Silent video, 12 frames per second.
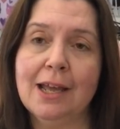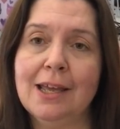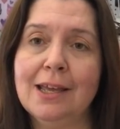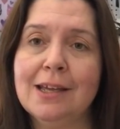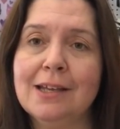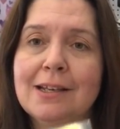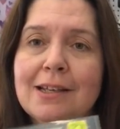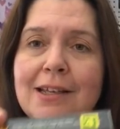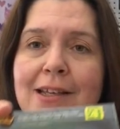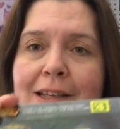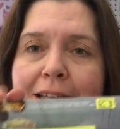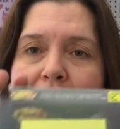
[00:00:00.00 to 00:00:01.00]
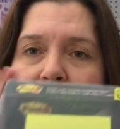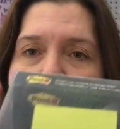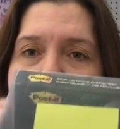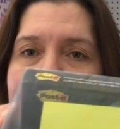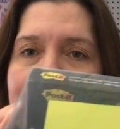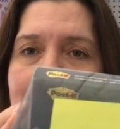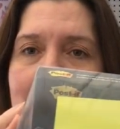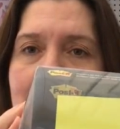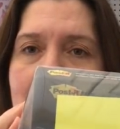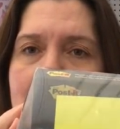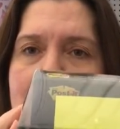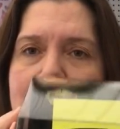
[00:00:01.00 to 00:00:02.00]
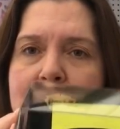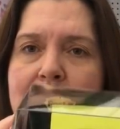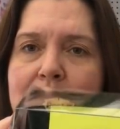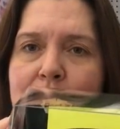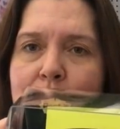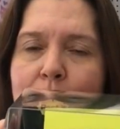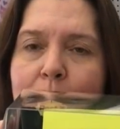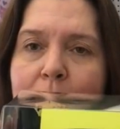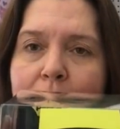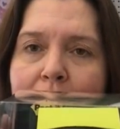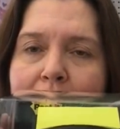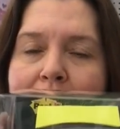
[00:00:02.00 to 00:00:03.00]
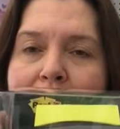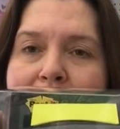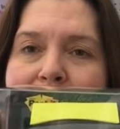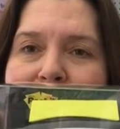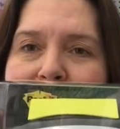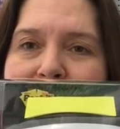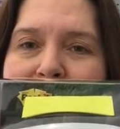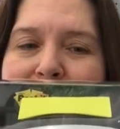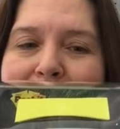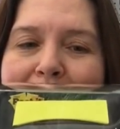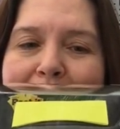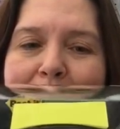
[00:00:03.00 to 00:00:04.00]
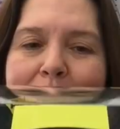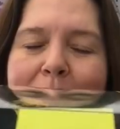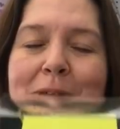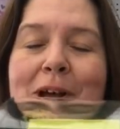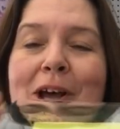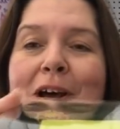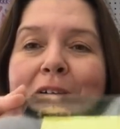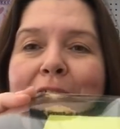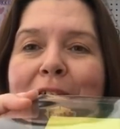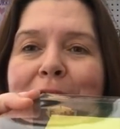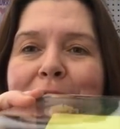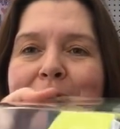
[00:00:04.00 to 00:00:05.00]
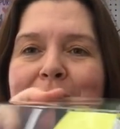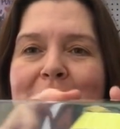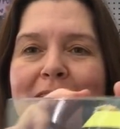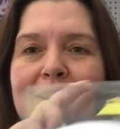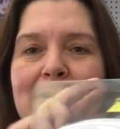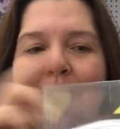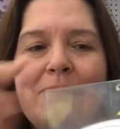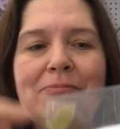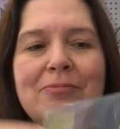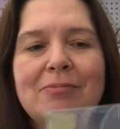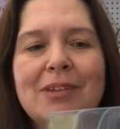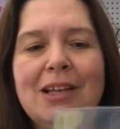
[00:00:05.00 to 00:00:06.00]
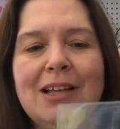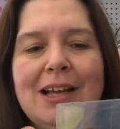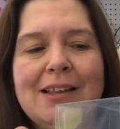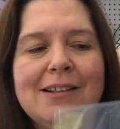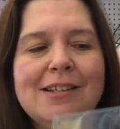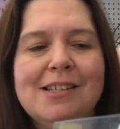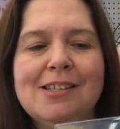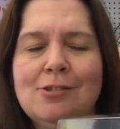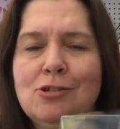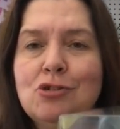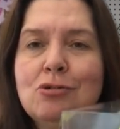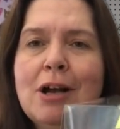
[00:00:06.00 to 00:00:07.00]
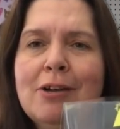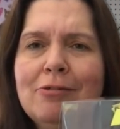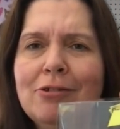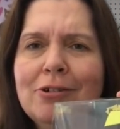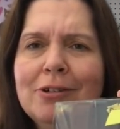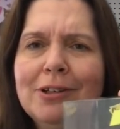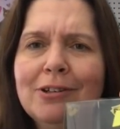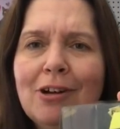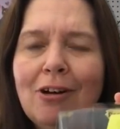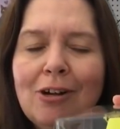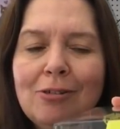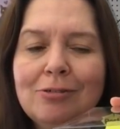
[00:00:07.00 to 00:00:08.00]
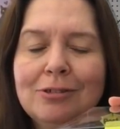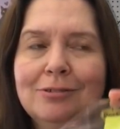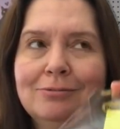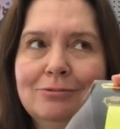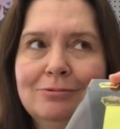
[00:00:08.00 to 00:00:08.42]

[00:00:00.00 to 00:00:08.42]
It is a postage distributor in the shape of, I think this is a driver in golf.